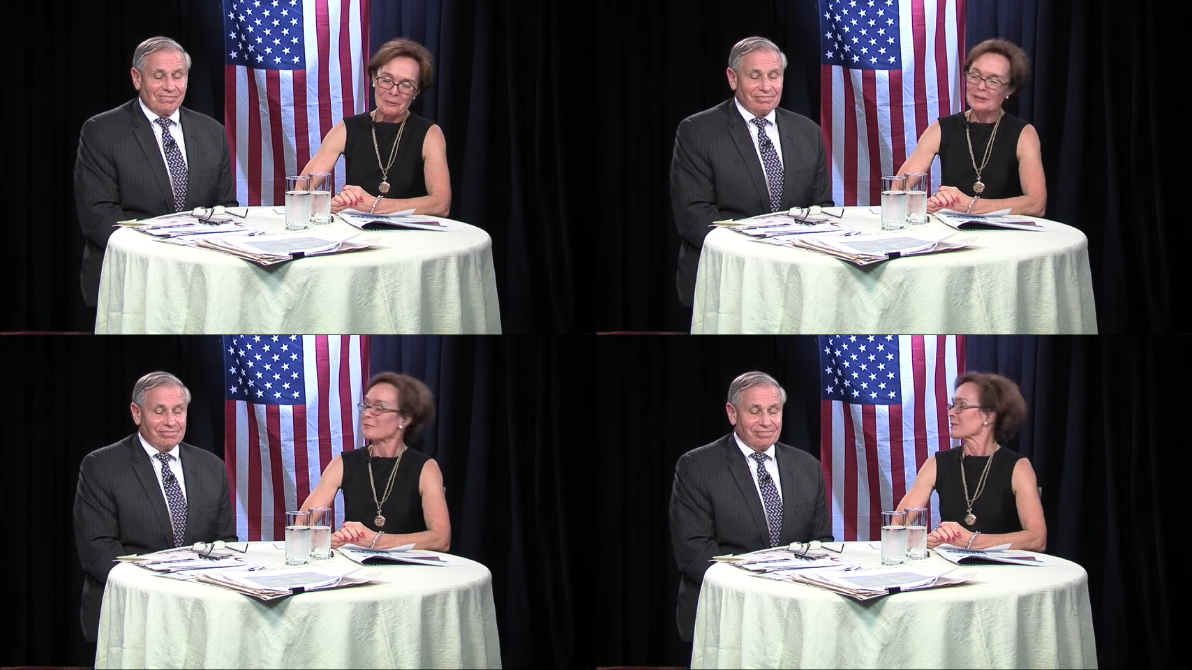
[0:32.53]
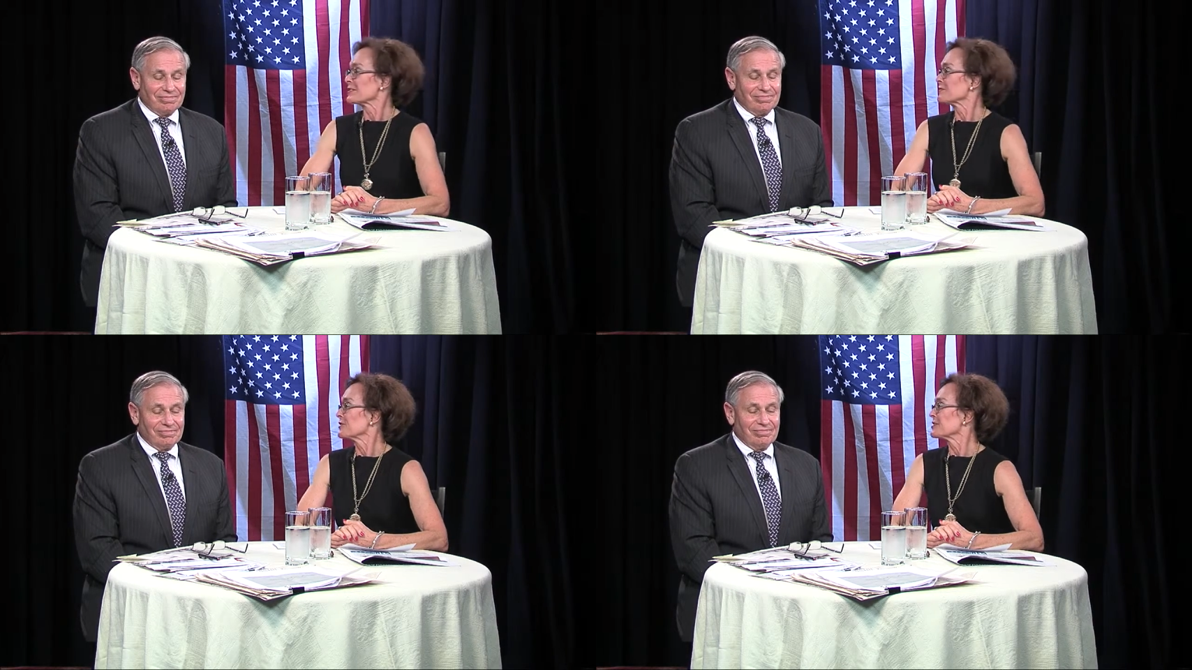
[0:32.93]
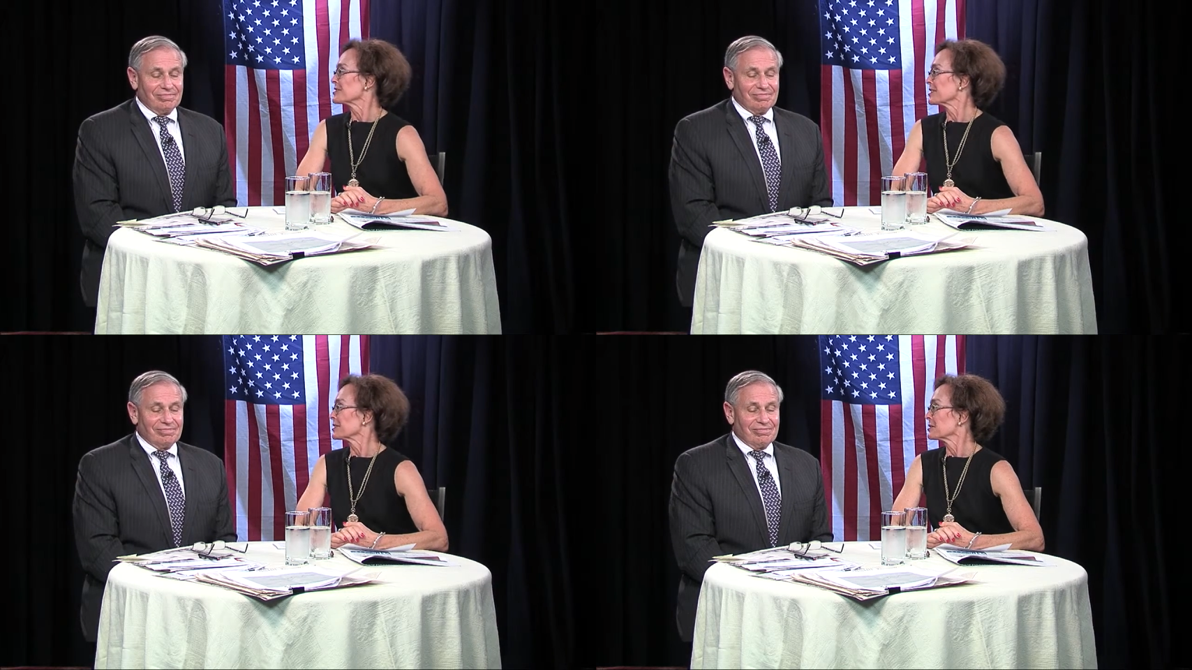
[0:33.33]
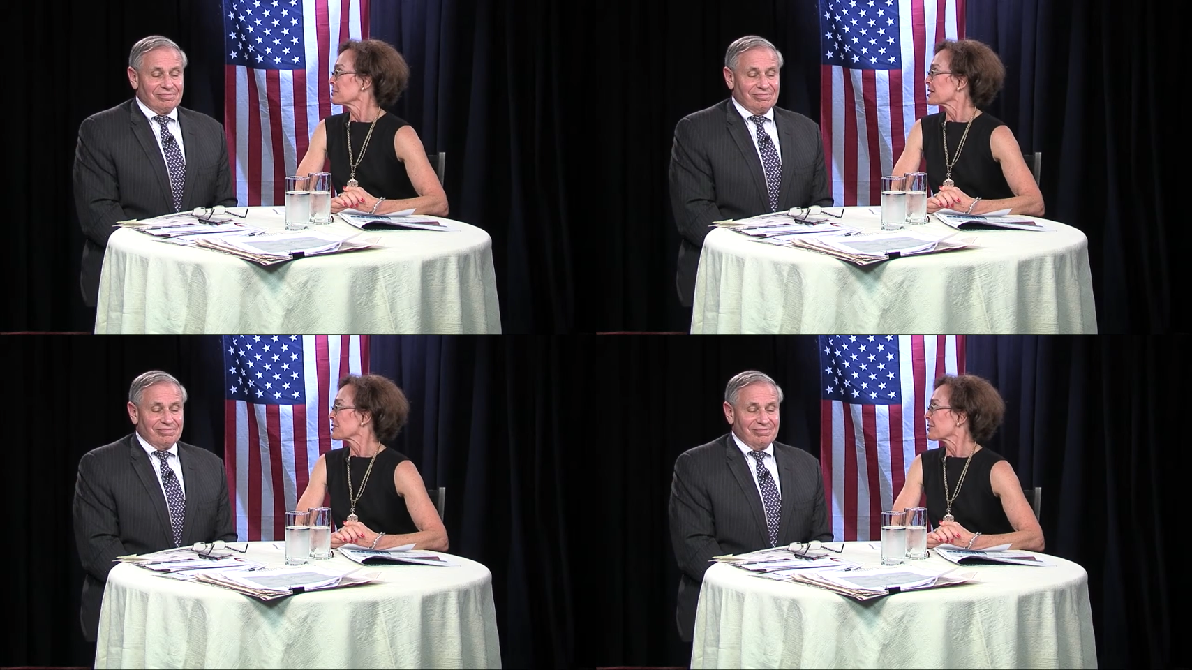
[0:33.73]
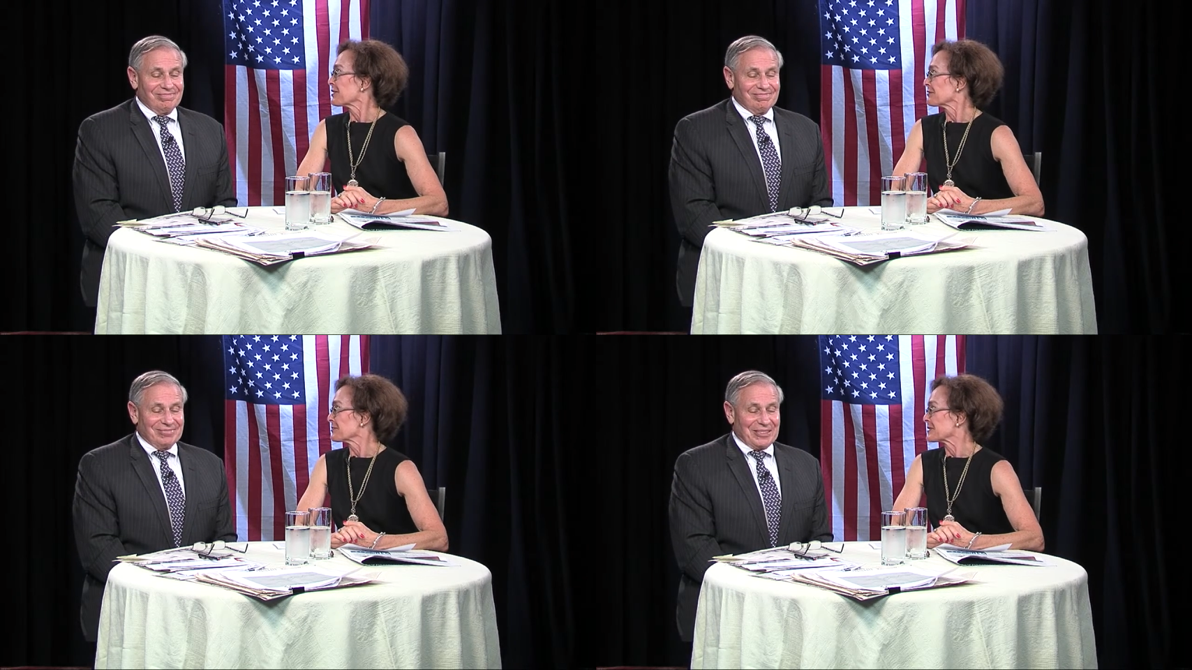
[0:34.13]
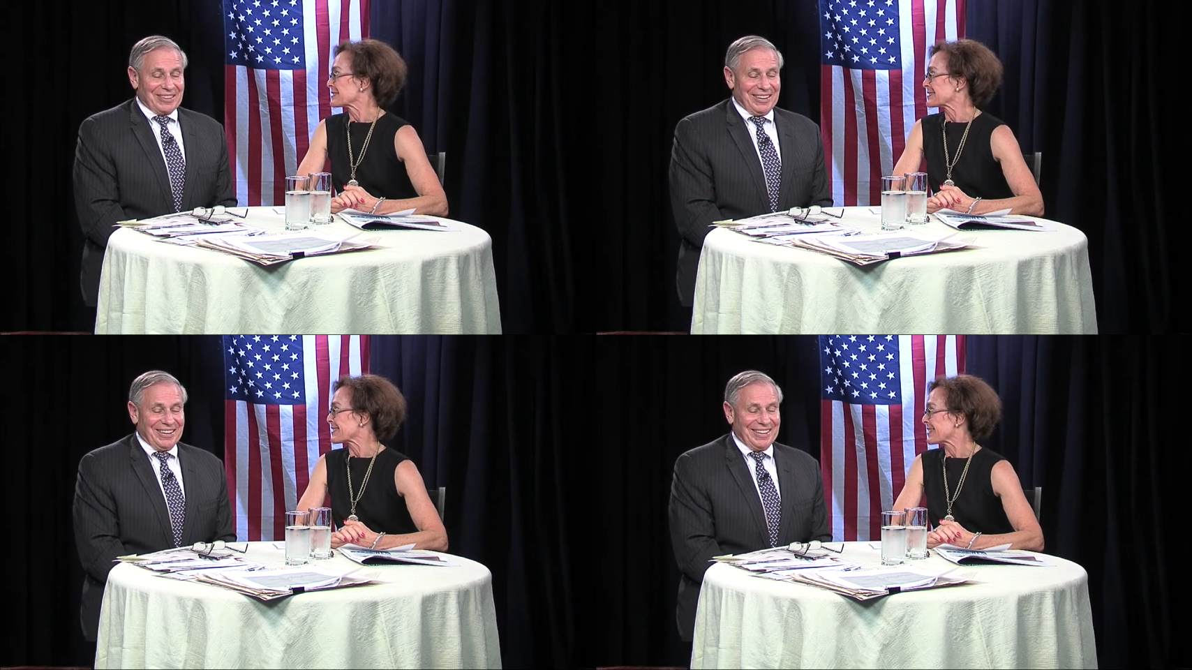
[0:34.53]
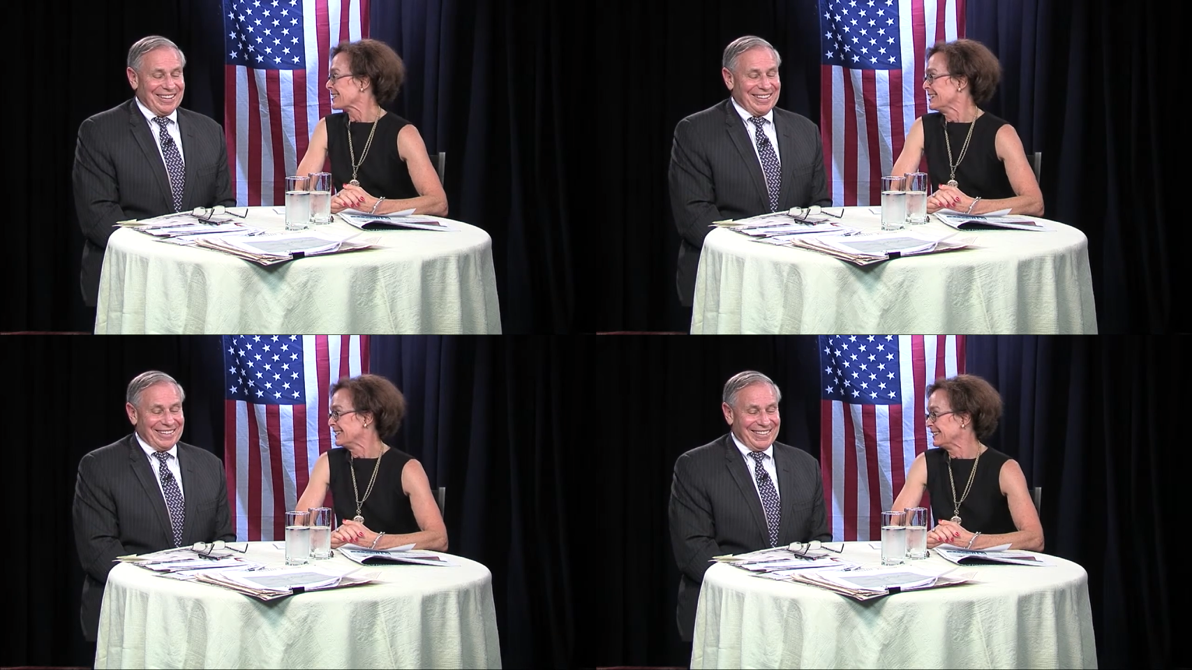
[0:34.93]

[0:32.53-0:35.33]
Speaker 1: well, it was fun taking a month off, I must say.